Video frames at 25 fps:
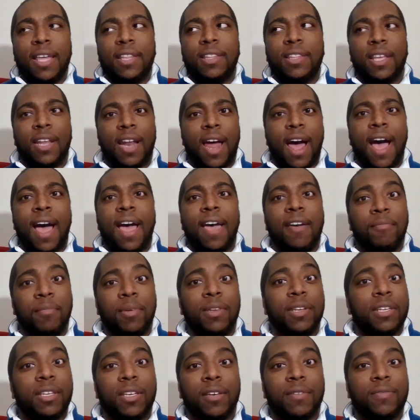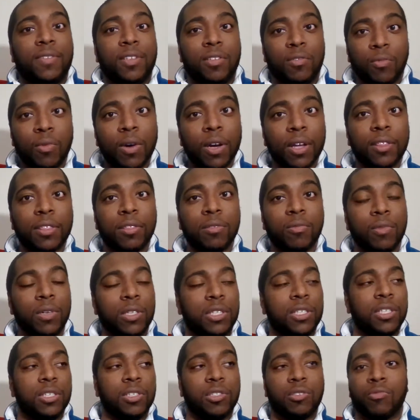that I have been gifted with,
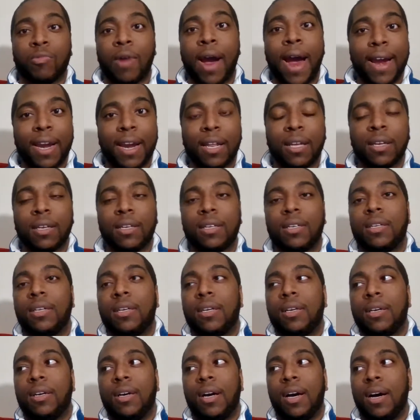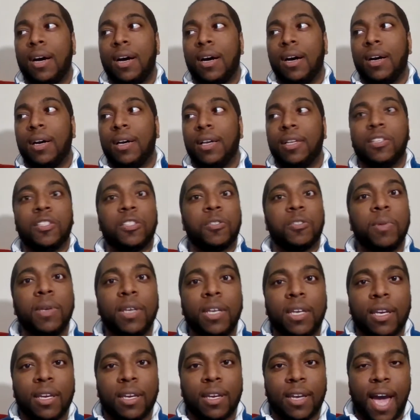which is writing and
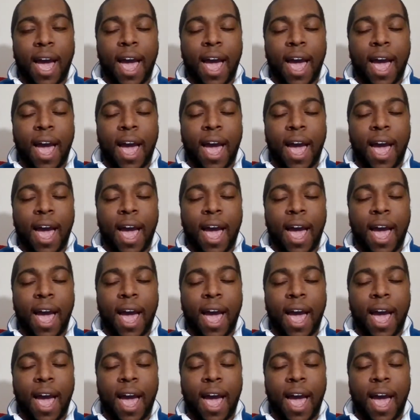speaking.